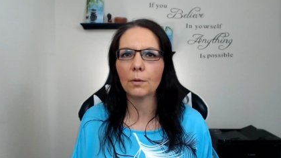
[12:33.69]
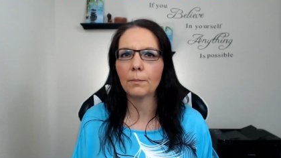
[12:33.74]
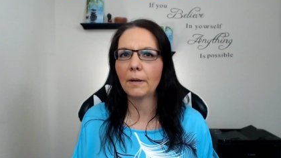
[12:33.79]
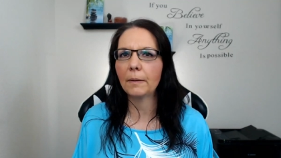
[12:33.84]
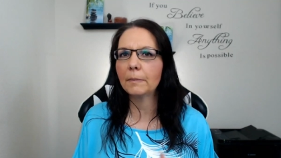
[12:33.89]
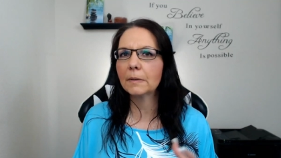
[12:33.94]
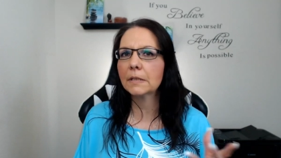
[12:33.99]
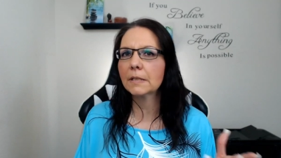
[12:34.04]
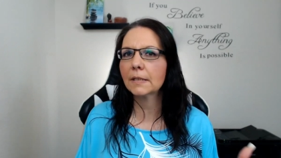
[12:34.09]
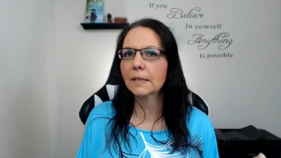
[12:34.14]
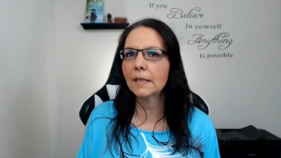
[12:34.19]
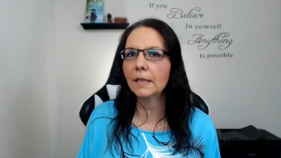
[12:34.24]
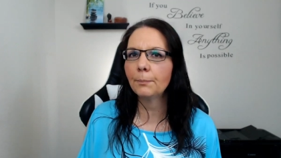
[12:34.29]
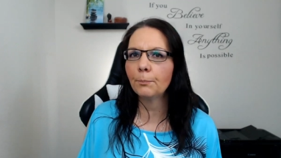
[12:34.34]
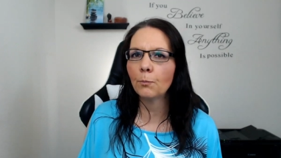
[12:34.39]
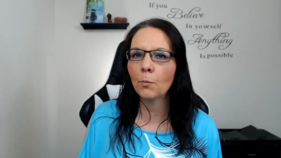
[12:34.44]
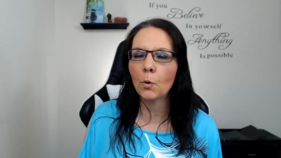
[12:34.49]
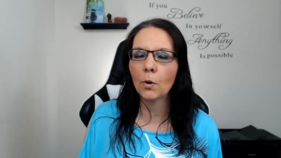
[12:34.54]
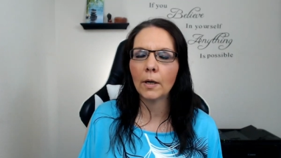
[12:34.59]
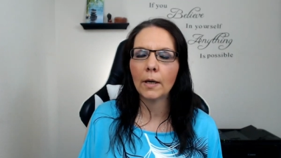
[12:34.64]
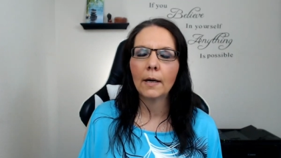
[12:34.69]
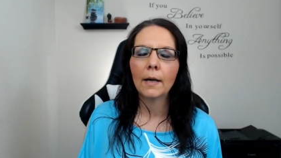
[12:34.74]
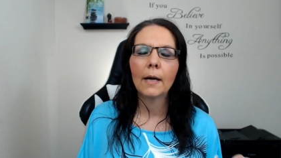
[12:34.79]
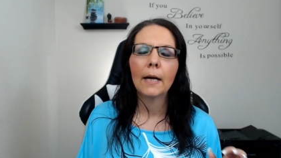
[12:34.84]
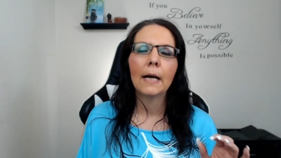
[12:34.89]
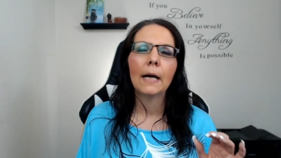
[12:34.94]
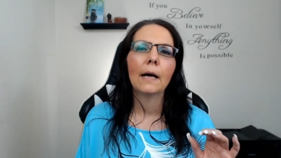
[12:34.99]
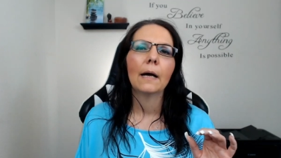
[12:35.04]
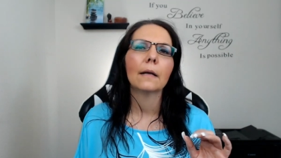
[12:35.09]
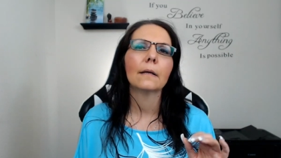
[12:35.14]
maybe sleep more,
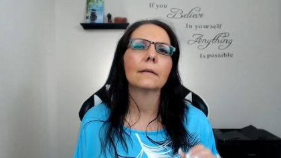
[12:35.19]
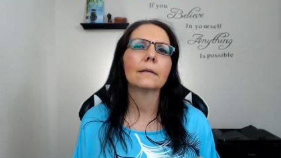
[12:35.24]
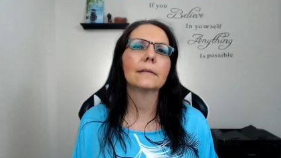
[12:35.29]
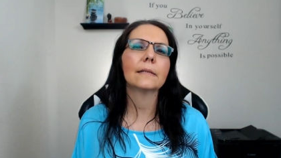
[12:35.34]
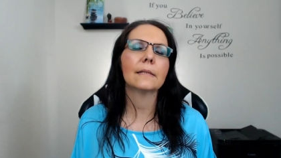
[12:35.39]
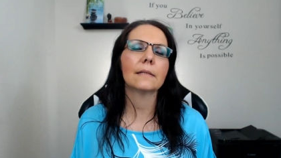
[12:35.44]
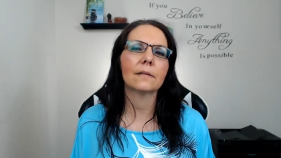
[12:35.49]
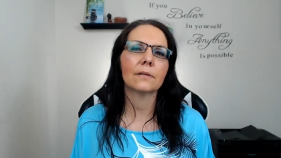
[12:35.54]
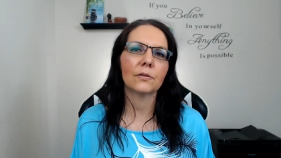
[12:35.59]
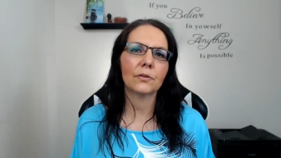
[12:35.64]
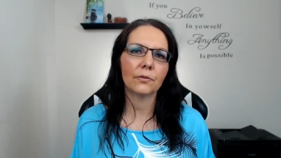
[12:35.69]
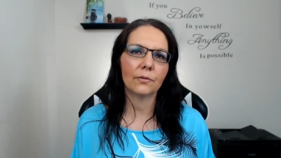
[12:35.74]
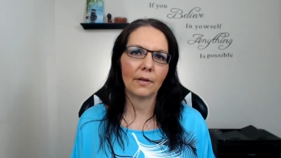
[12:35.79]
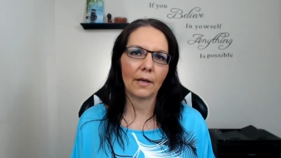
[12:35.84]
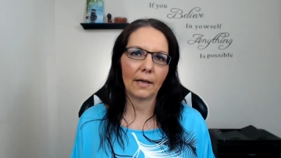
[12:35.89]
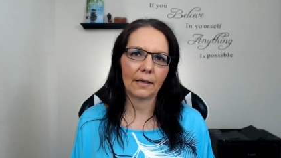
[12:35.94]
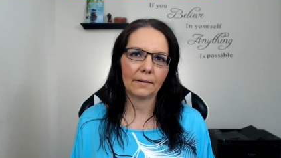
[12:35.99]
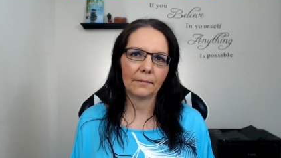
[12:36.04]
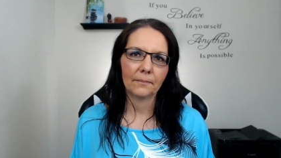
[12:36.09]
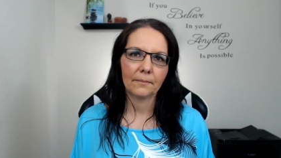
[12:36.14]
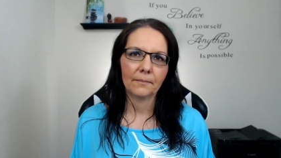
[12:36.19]
listen to that.